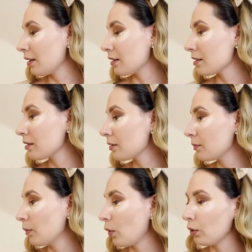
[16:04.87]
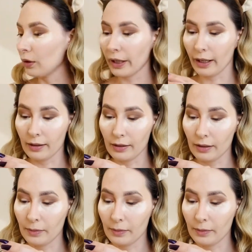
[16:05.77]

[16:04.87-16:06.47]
a small and